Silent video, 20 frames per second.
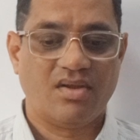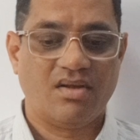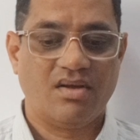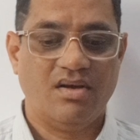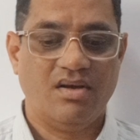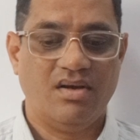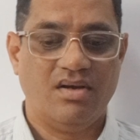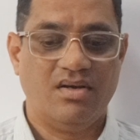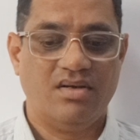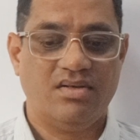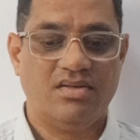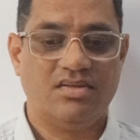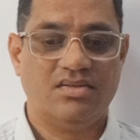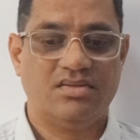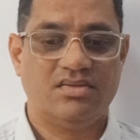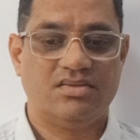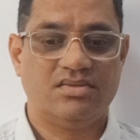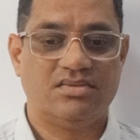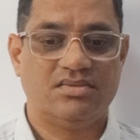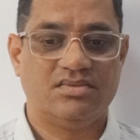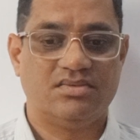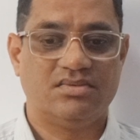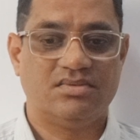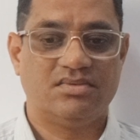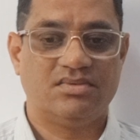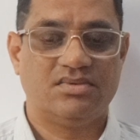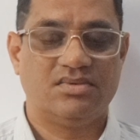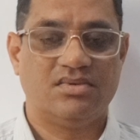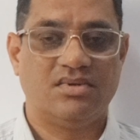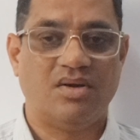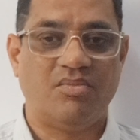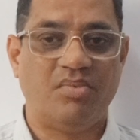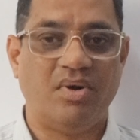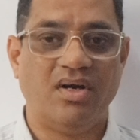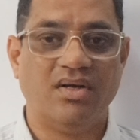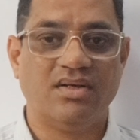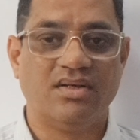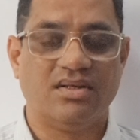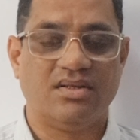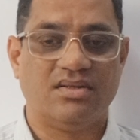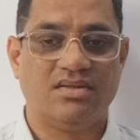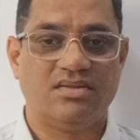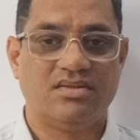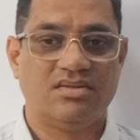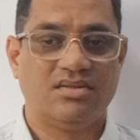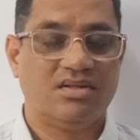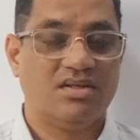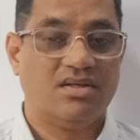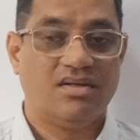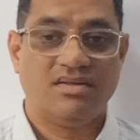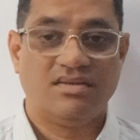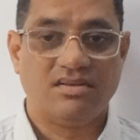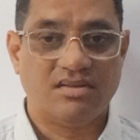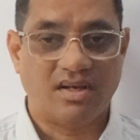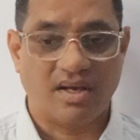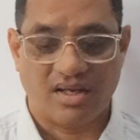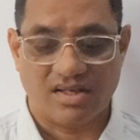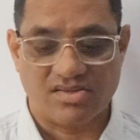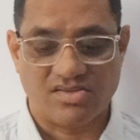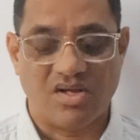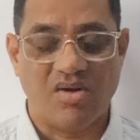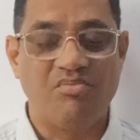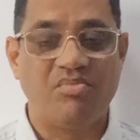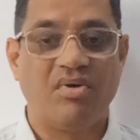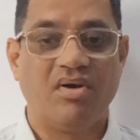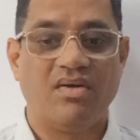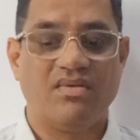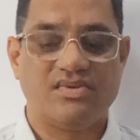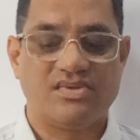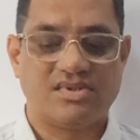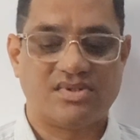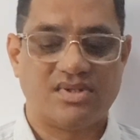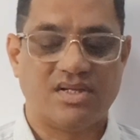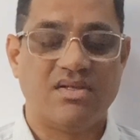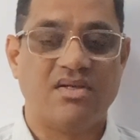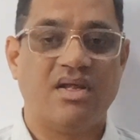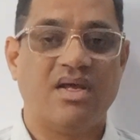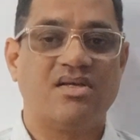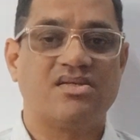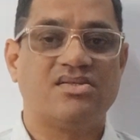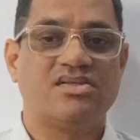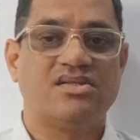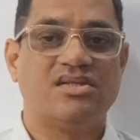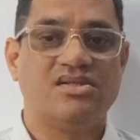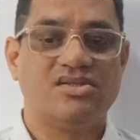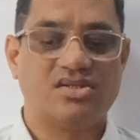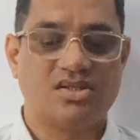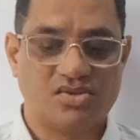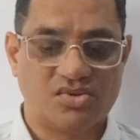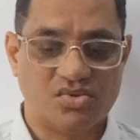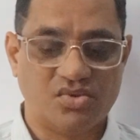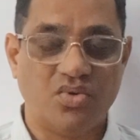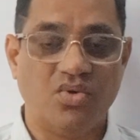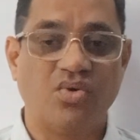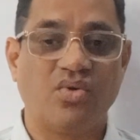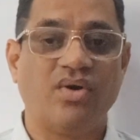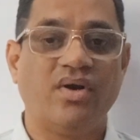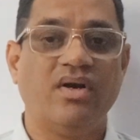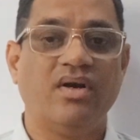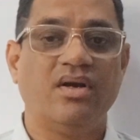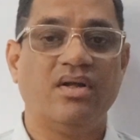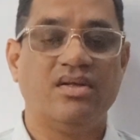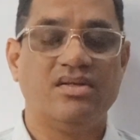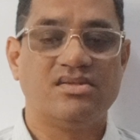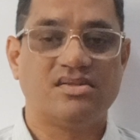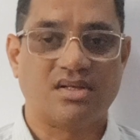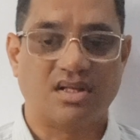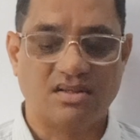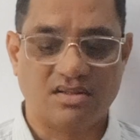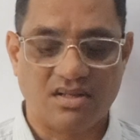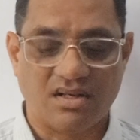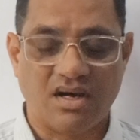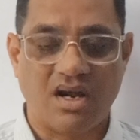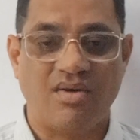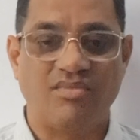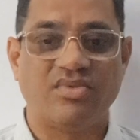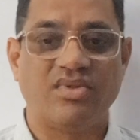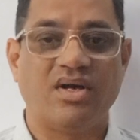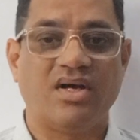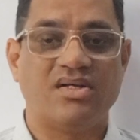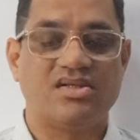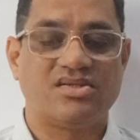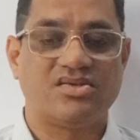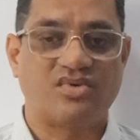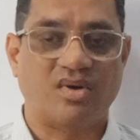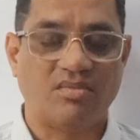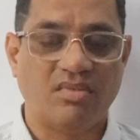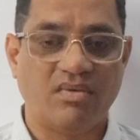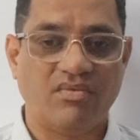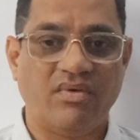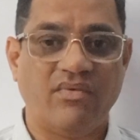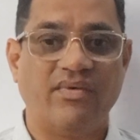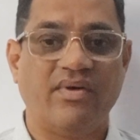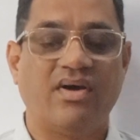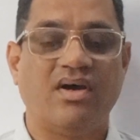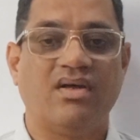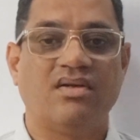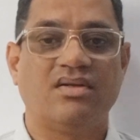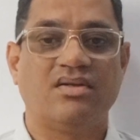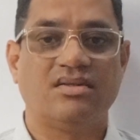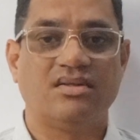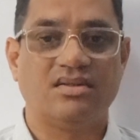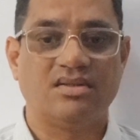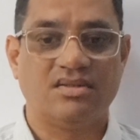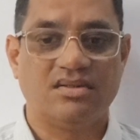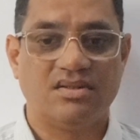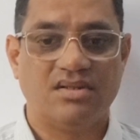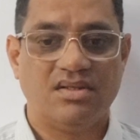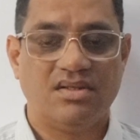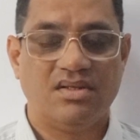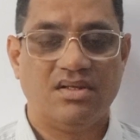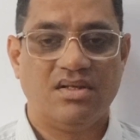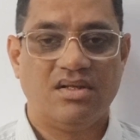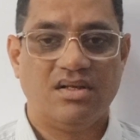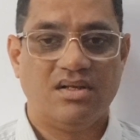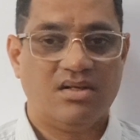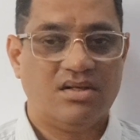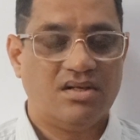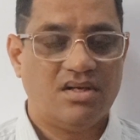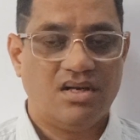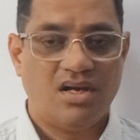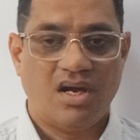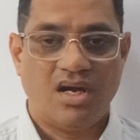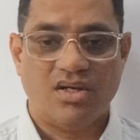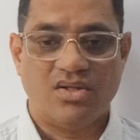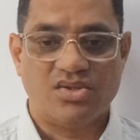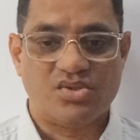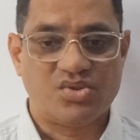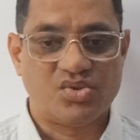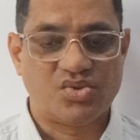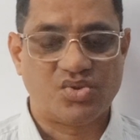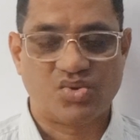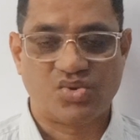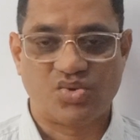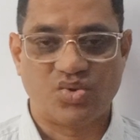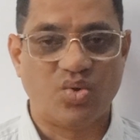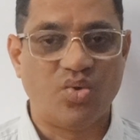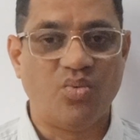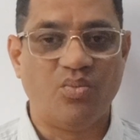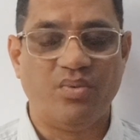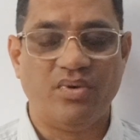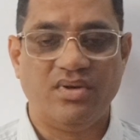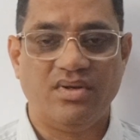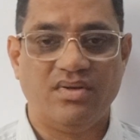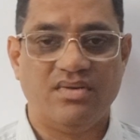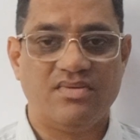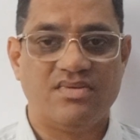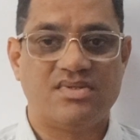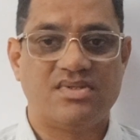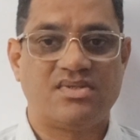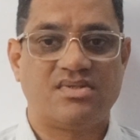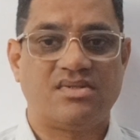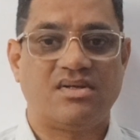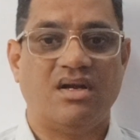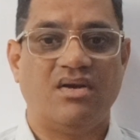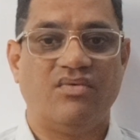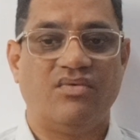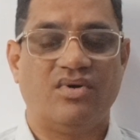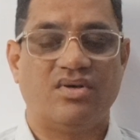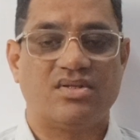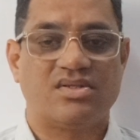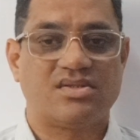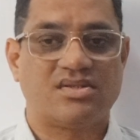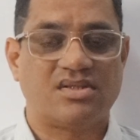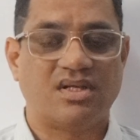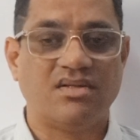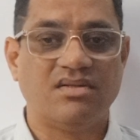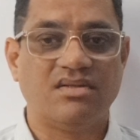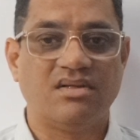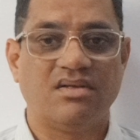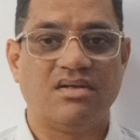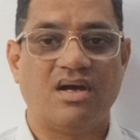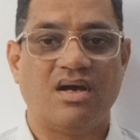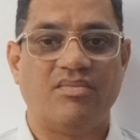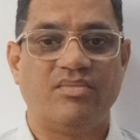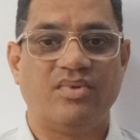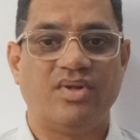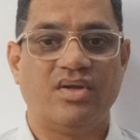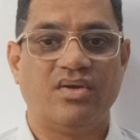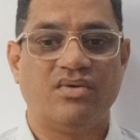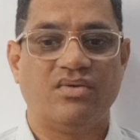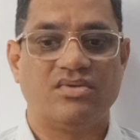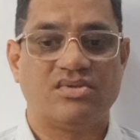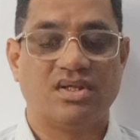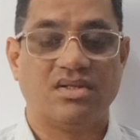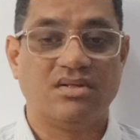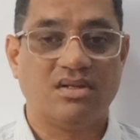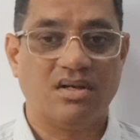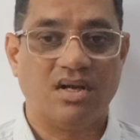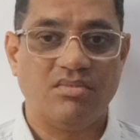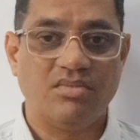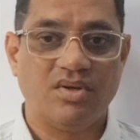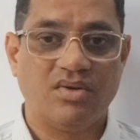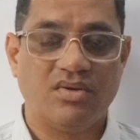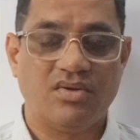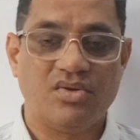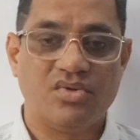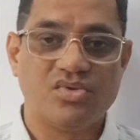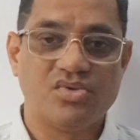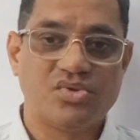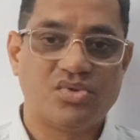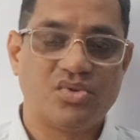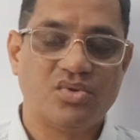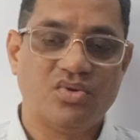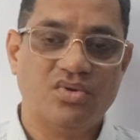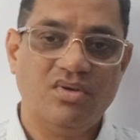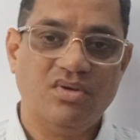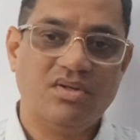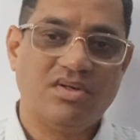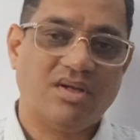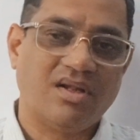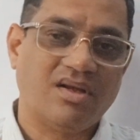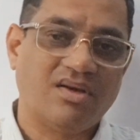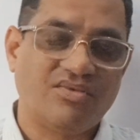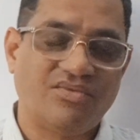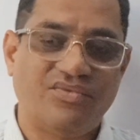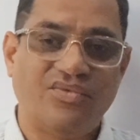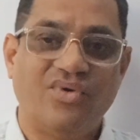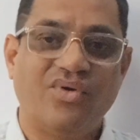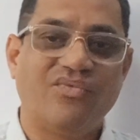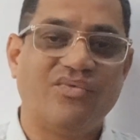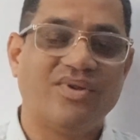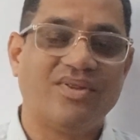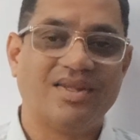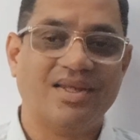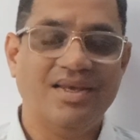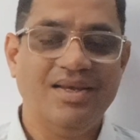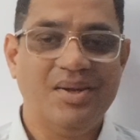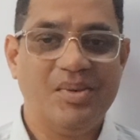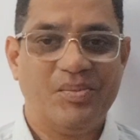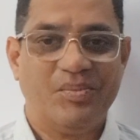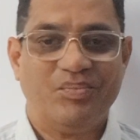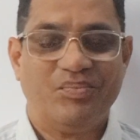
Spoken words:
Abhanga, the example of sannyasi, Sugrihini, Sant Ramdas, Swami Vivekananda, and so many stalwarts. Santa Namdev used to, you know, take food with the